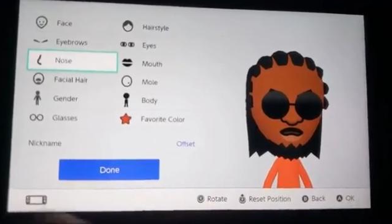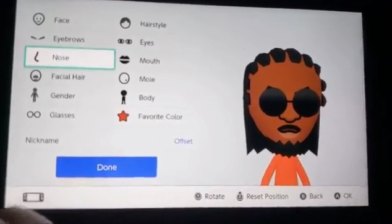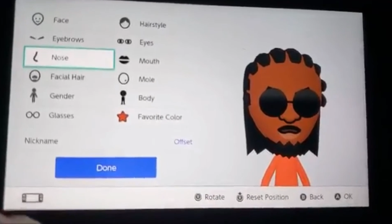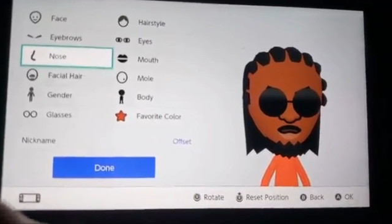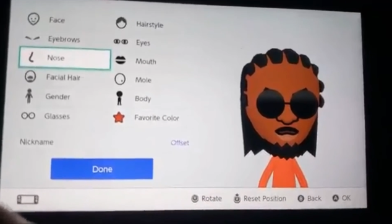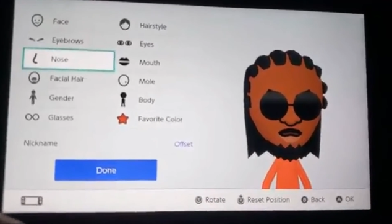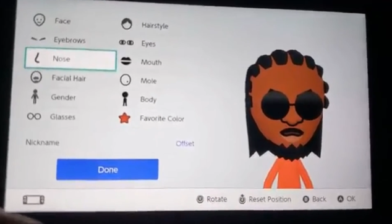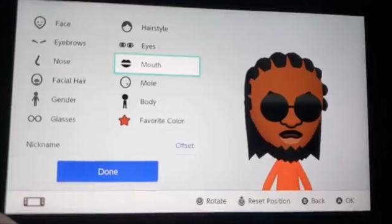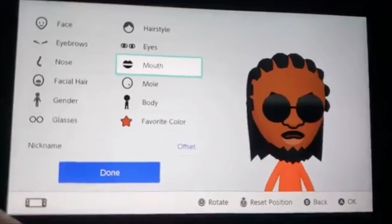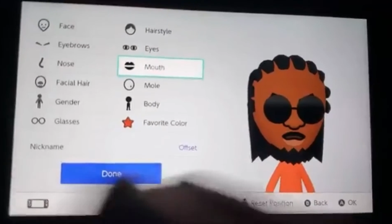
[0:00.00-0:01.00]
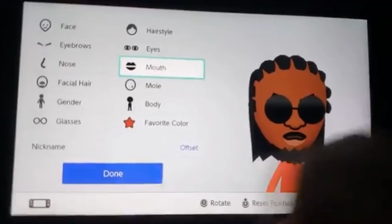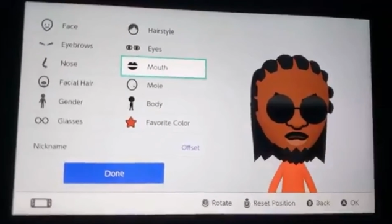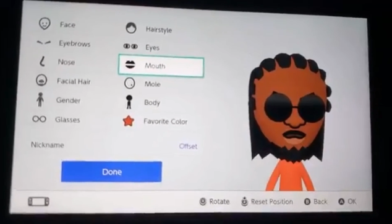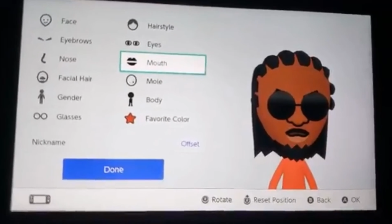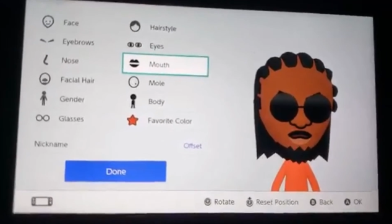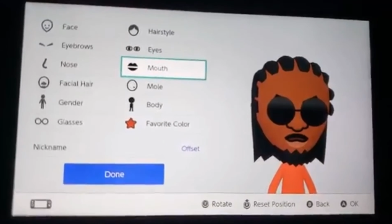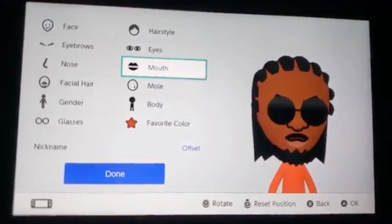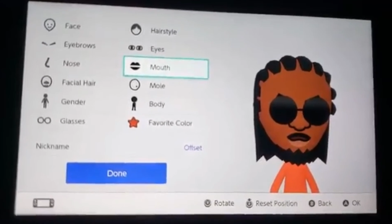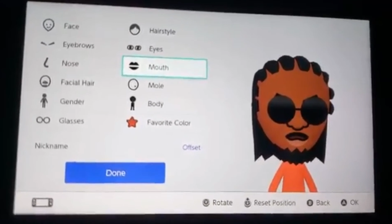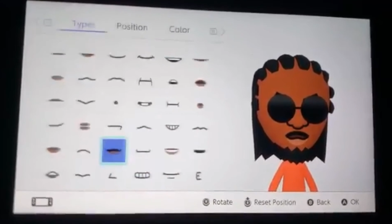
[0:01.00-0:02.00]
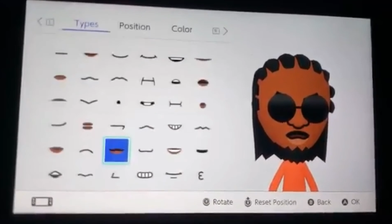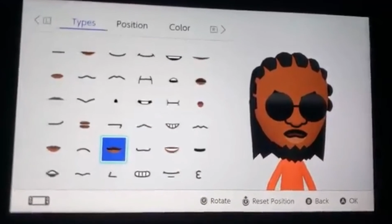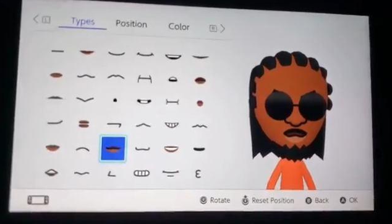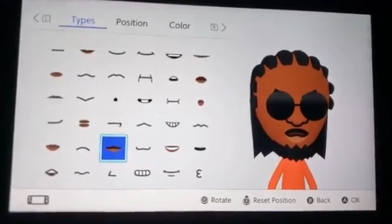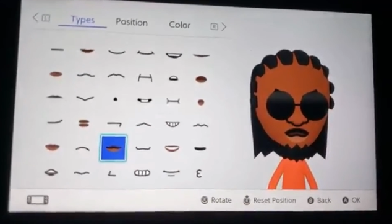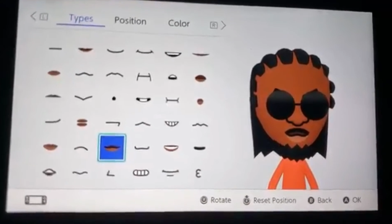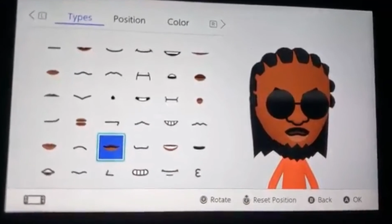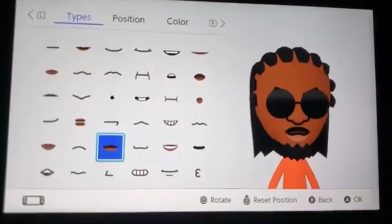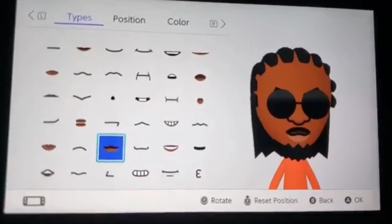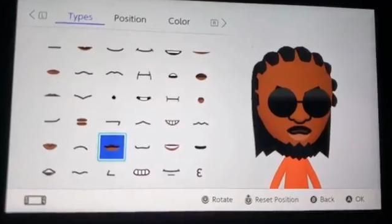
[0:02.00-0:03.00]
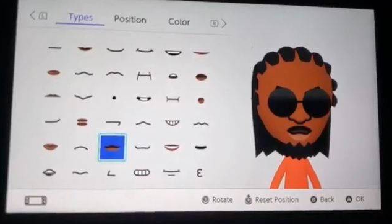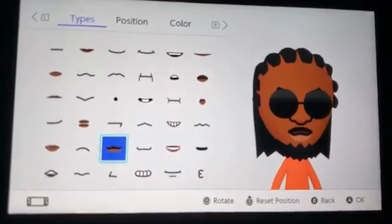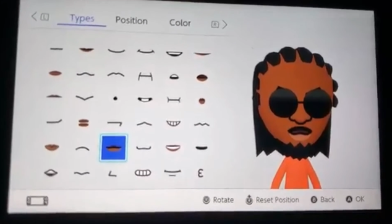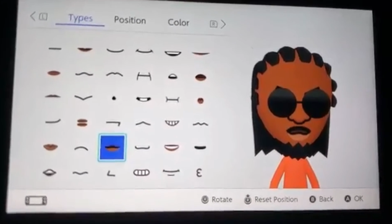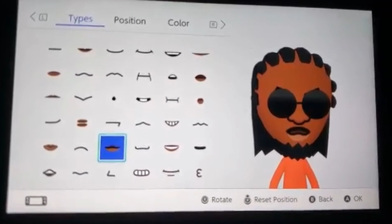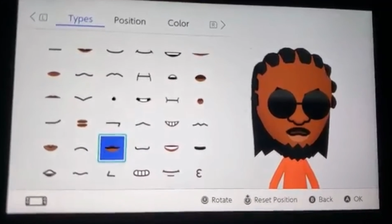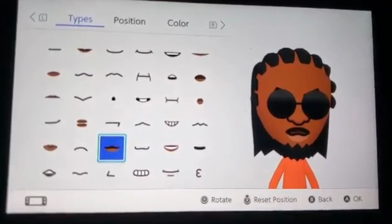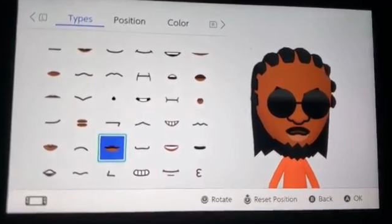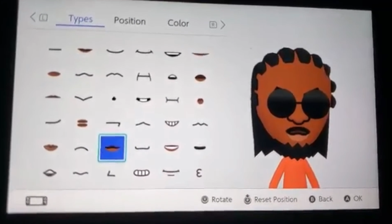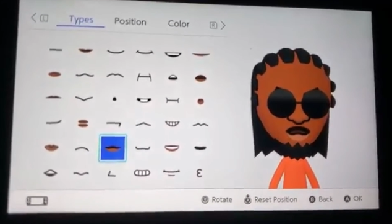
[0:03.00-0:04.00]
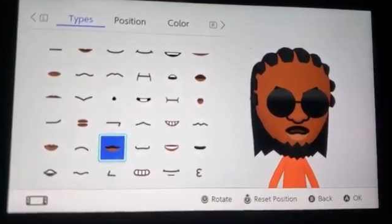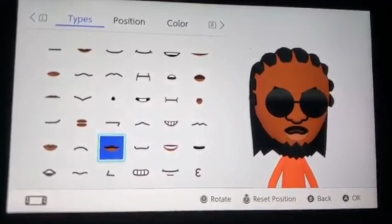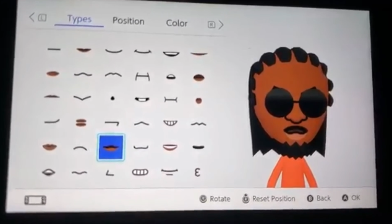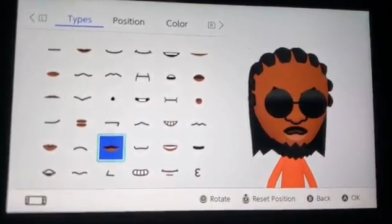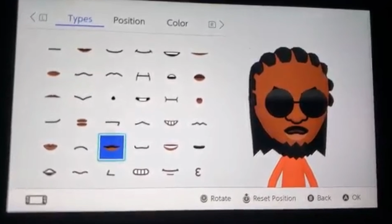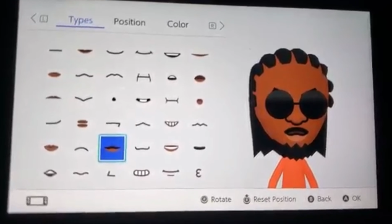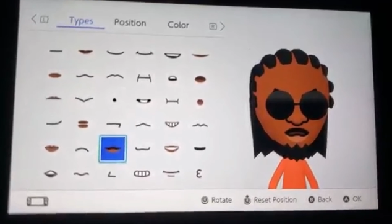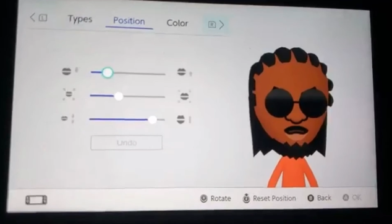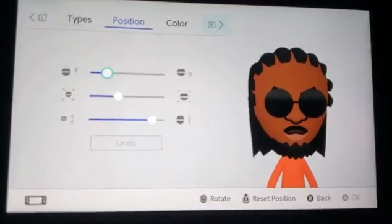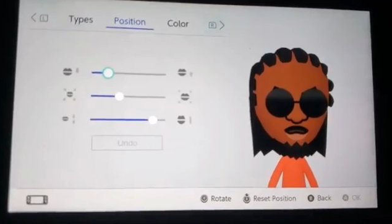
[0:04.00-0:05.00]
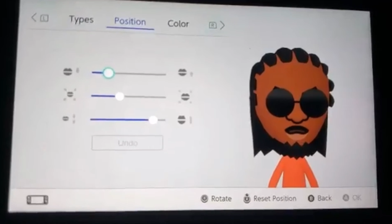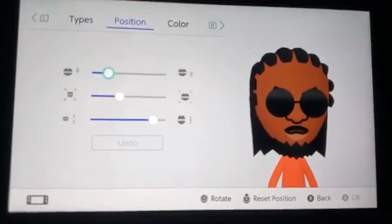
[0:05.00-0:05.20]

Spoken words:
All right. Like I said, I'm going a little fast because I know it's 3 characters, but just pause the video.